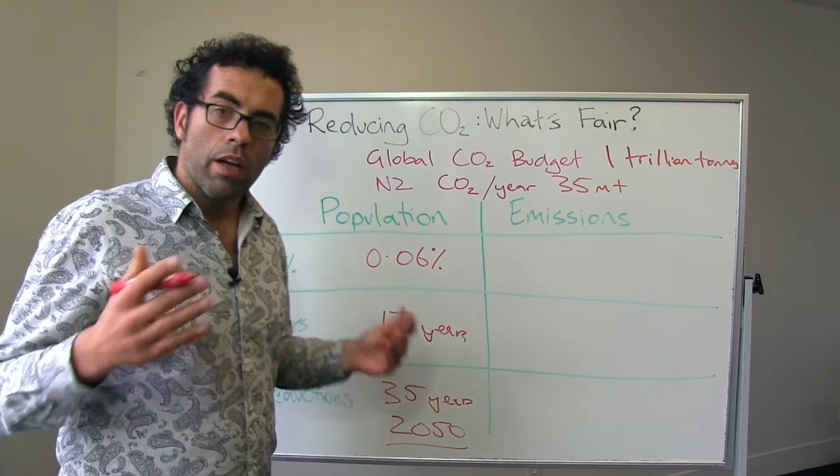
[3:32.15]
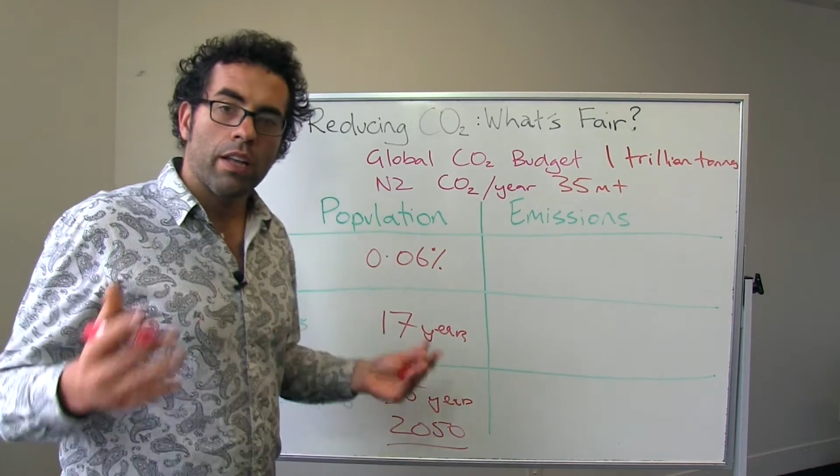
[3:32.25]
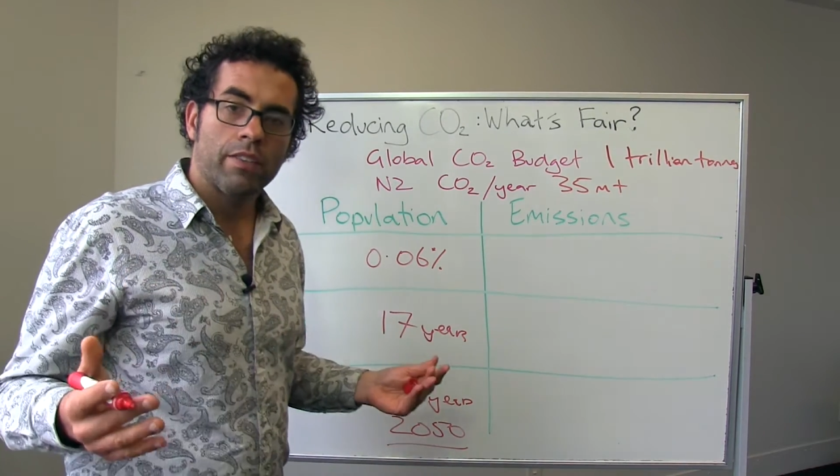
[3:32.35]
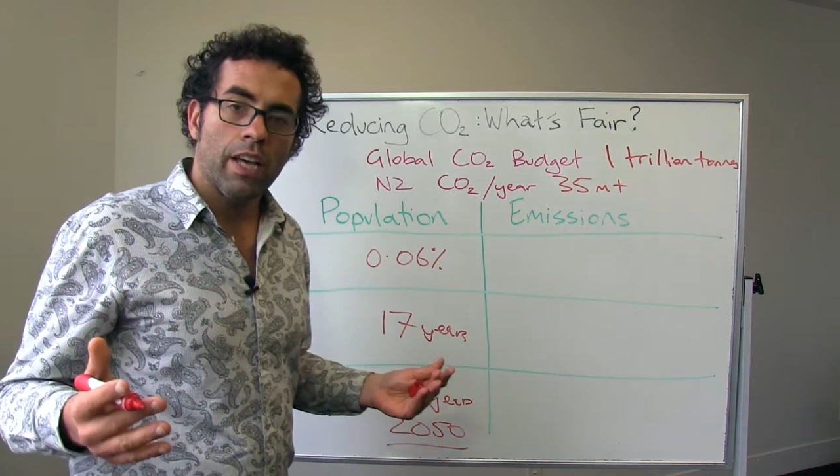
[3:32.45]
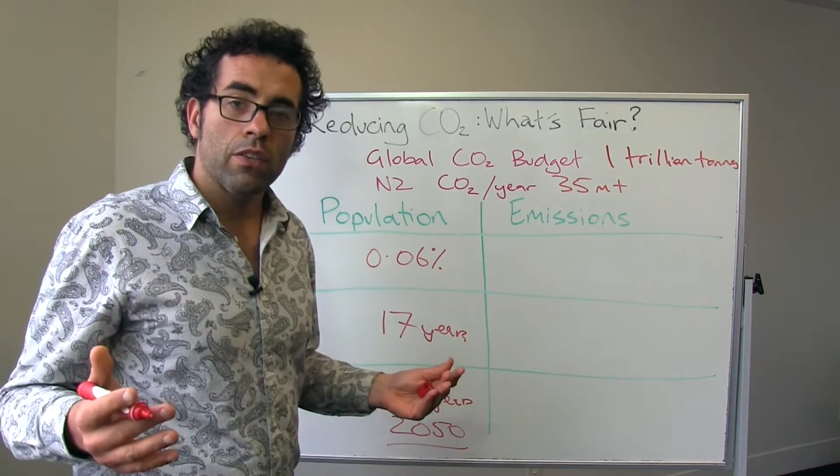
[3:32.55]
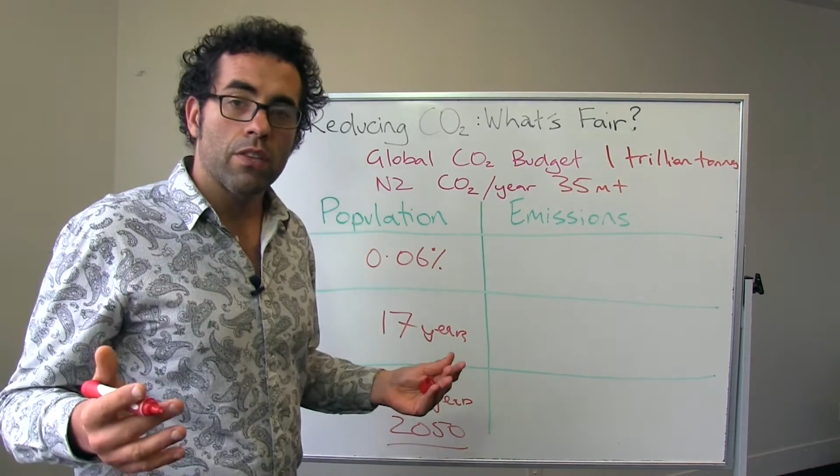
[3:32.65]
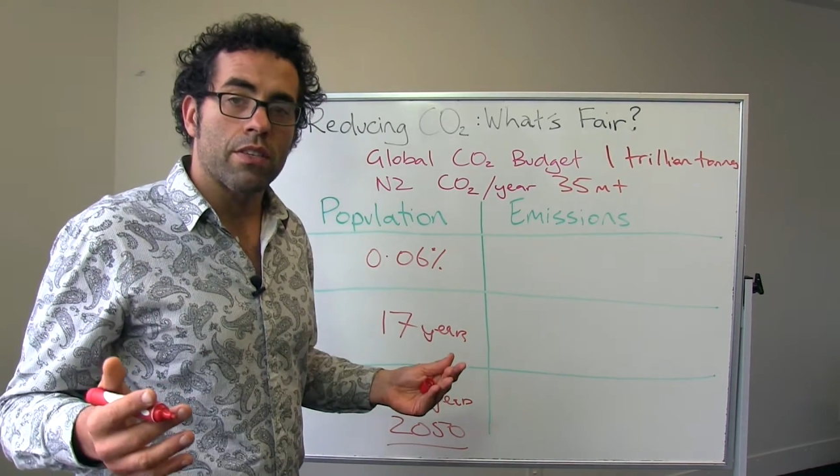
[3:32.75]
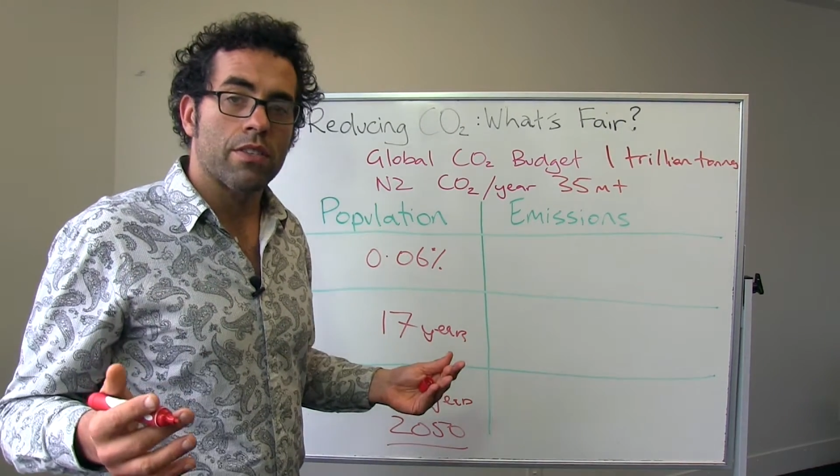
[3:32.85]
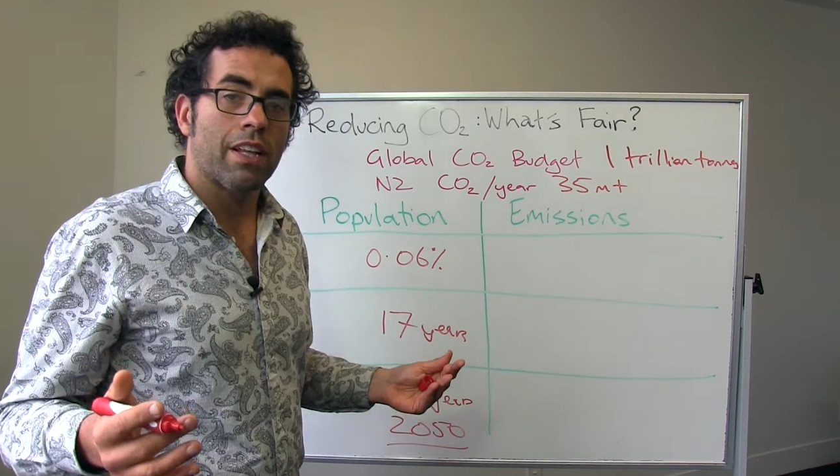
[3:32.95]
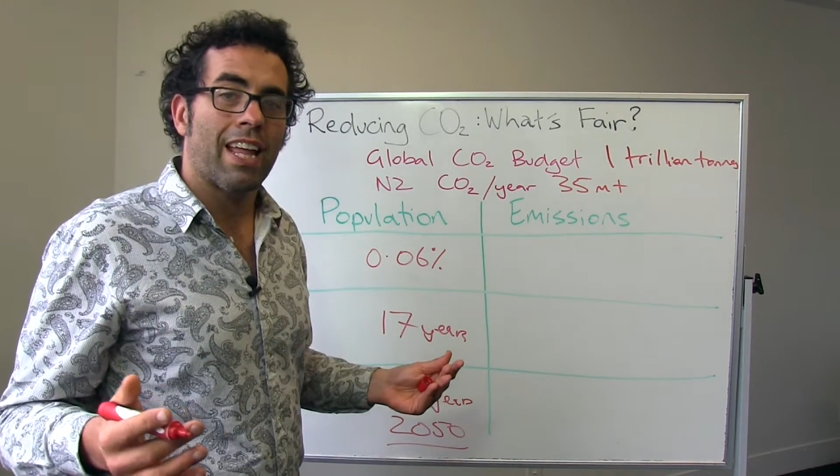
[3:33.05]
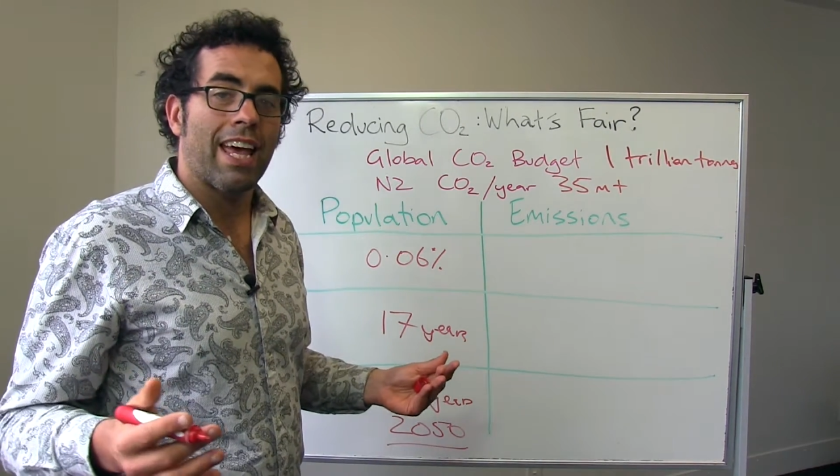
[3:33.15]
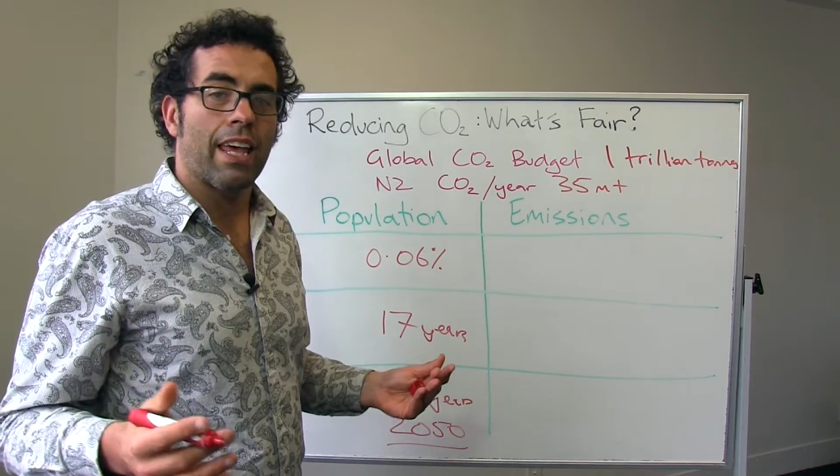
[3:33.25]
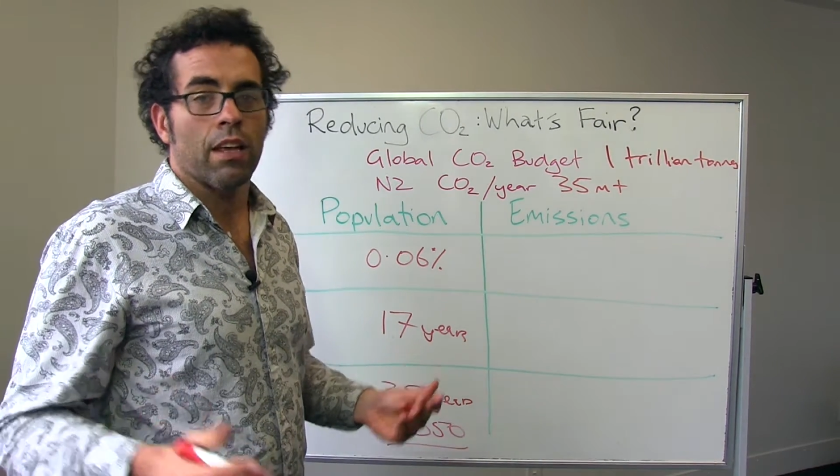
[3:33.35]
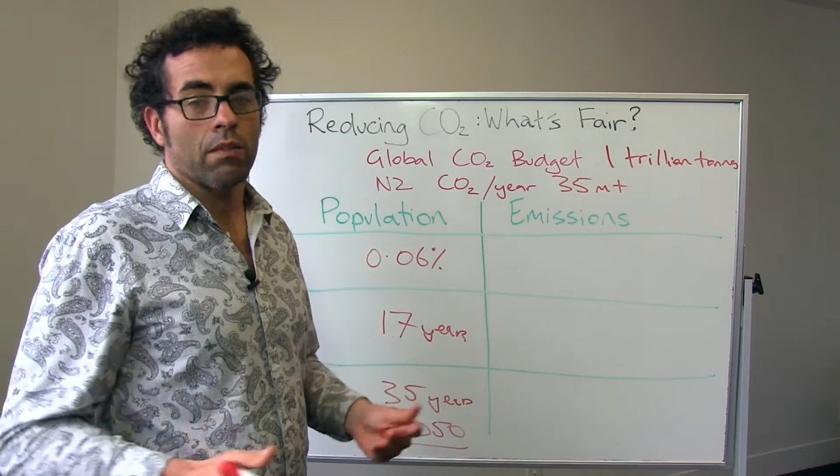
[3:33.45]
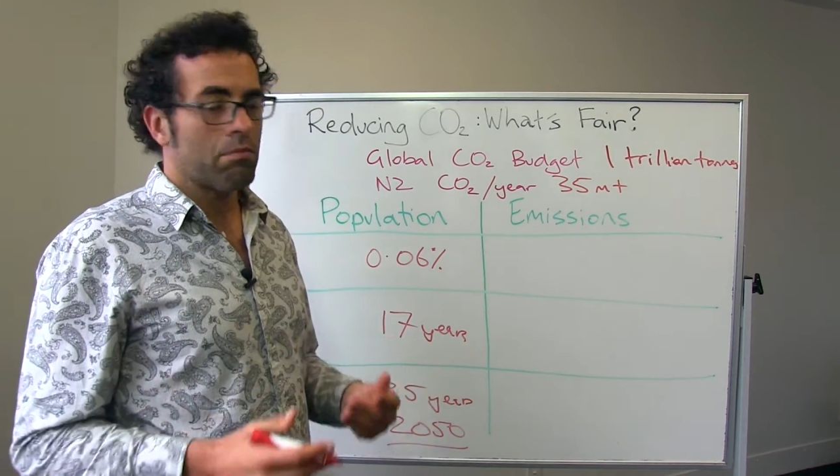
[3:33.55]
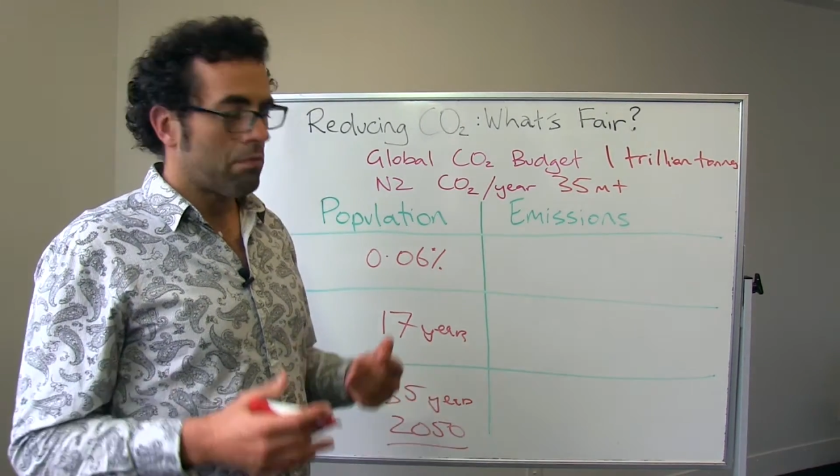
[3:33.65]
it tells us that a